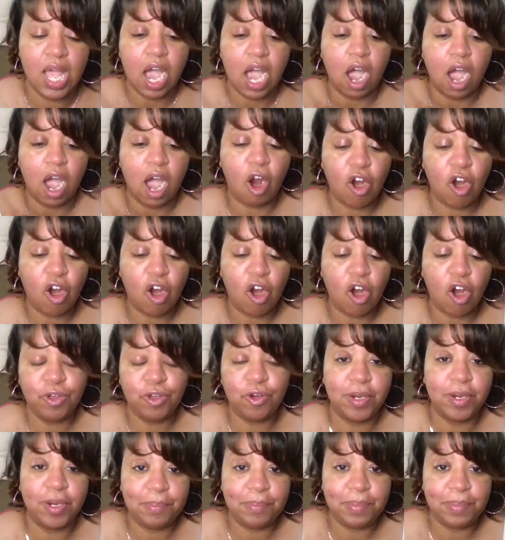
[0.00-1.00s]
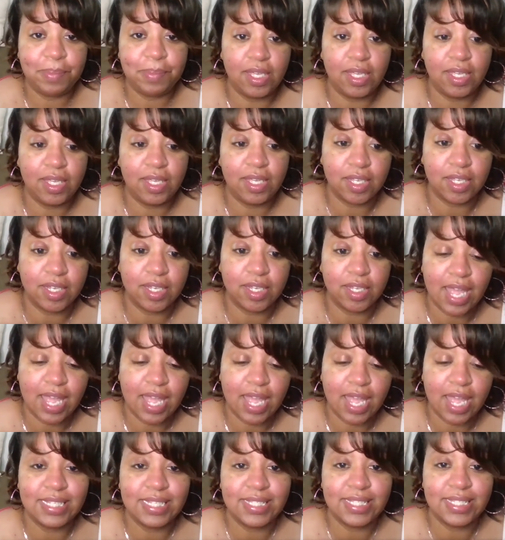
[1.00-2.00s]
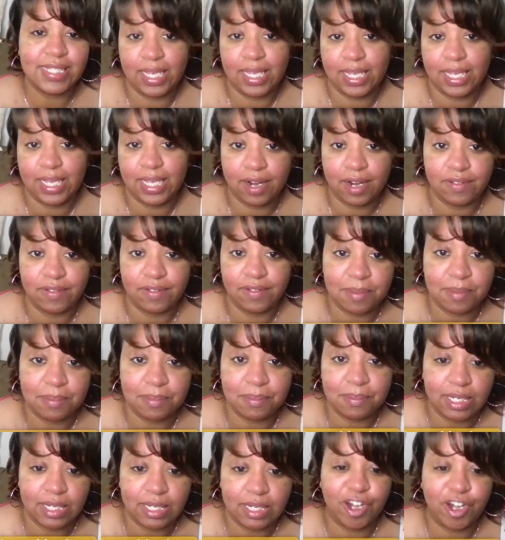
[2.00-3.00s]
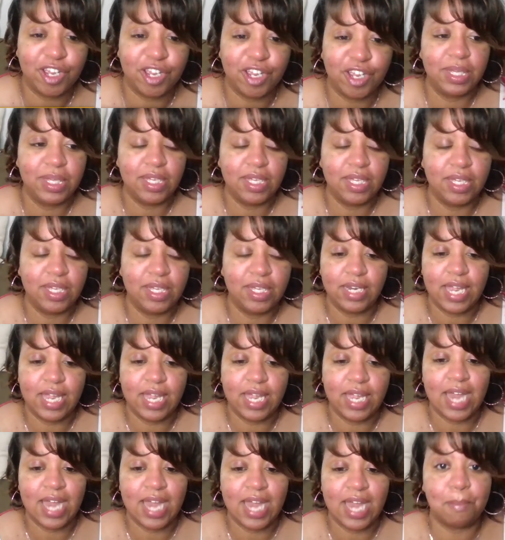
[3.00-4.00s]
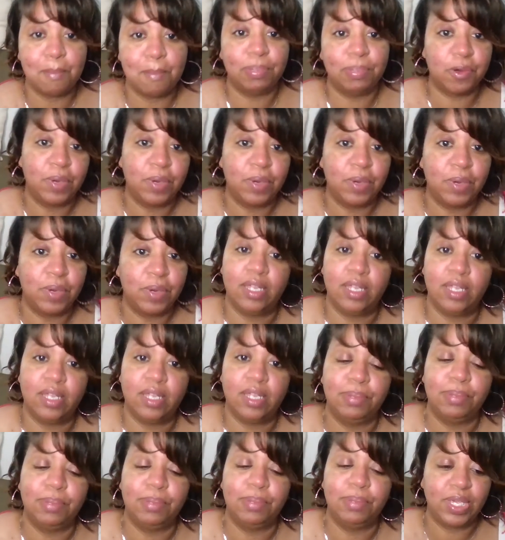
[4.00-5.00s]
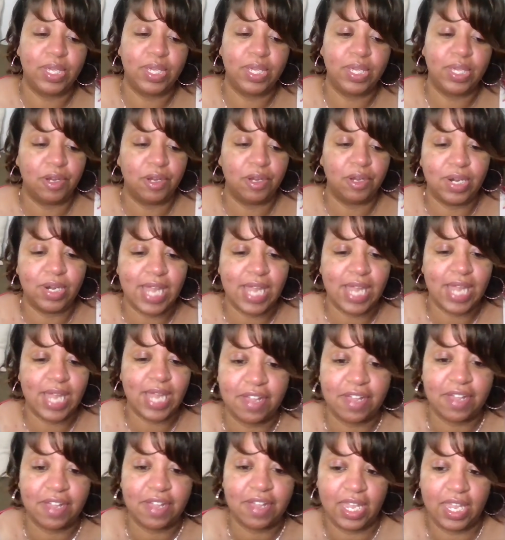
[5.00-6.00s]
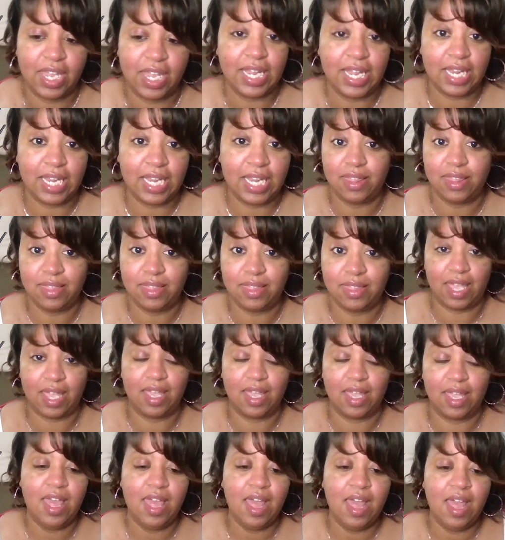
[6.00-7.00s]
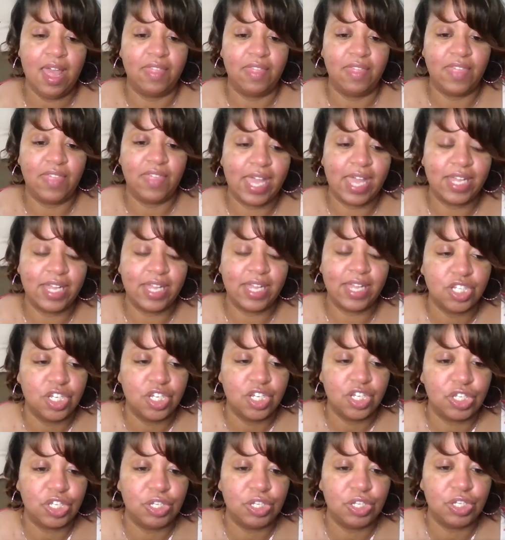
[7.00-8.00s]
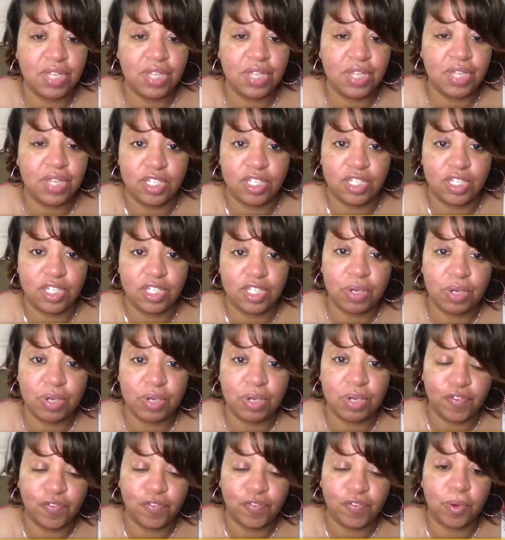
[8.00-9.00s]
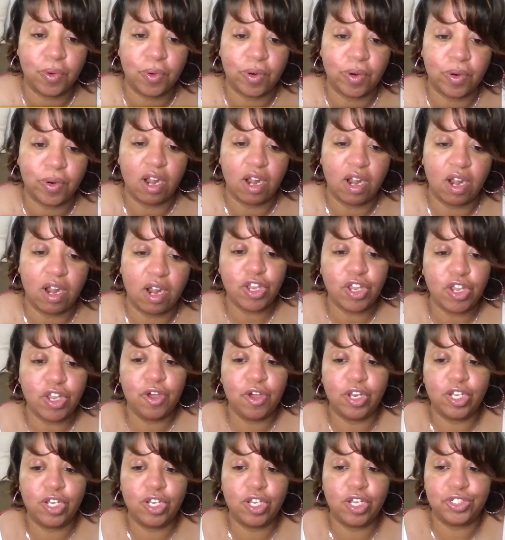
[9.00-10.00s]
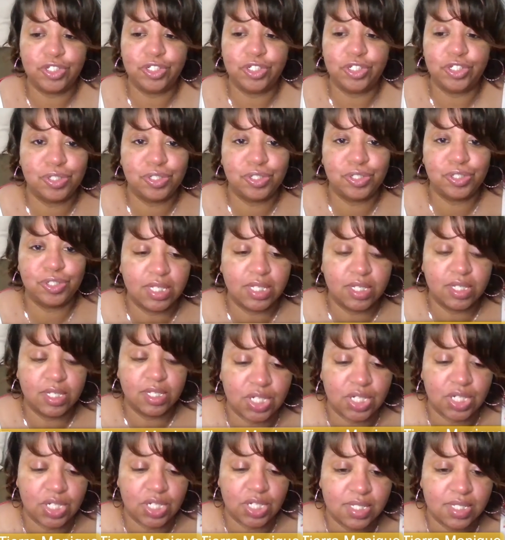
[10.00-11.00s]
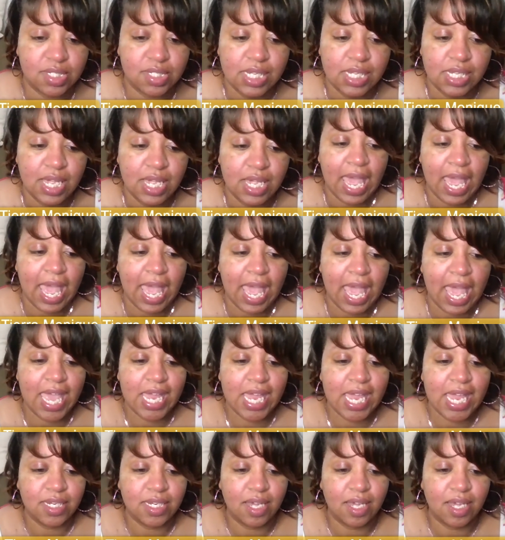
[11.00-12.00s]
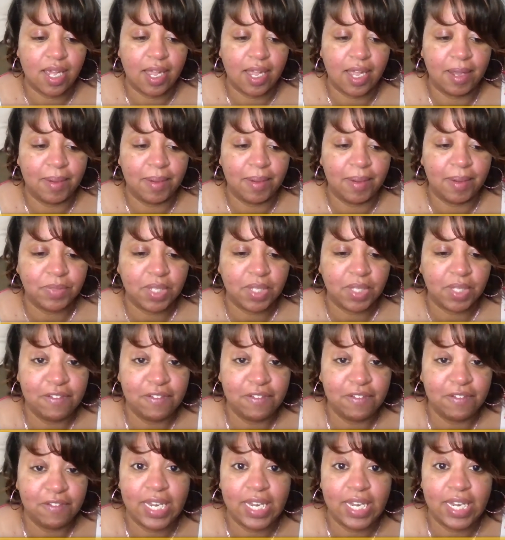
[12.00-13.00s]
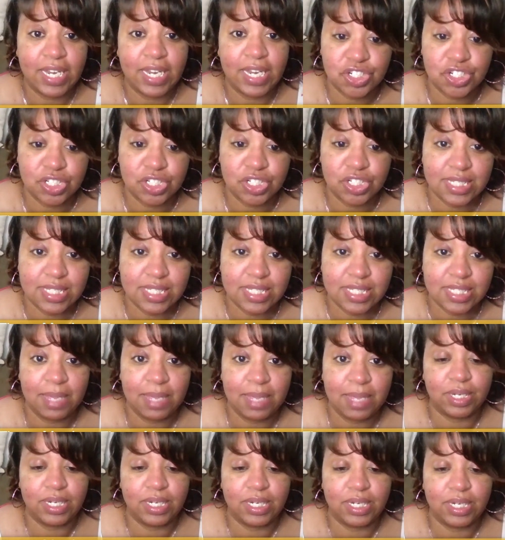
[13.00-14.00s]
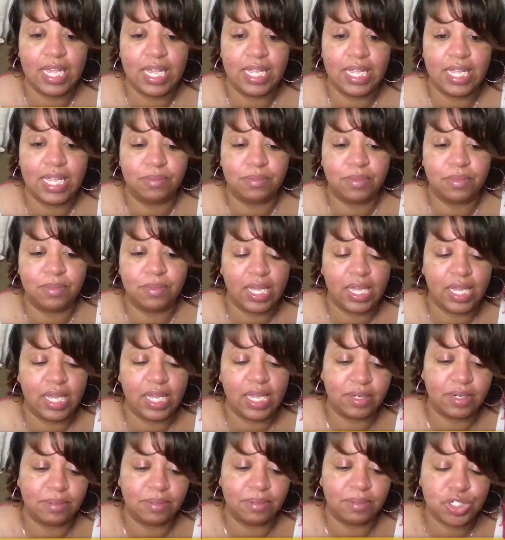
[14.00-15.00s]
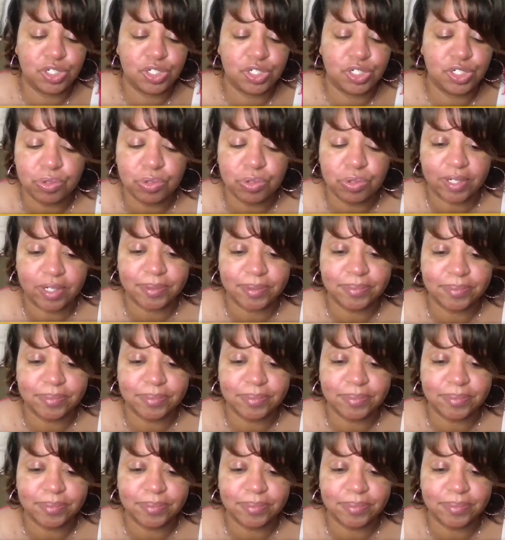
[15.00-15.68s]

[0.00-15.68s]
Are you going to be good at taking care of that money? Are you going to be good at not blowing it blowing it on everything and anything that you think that you can afford? Are you going to do your due diligence and um, be financially stable and, and and mature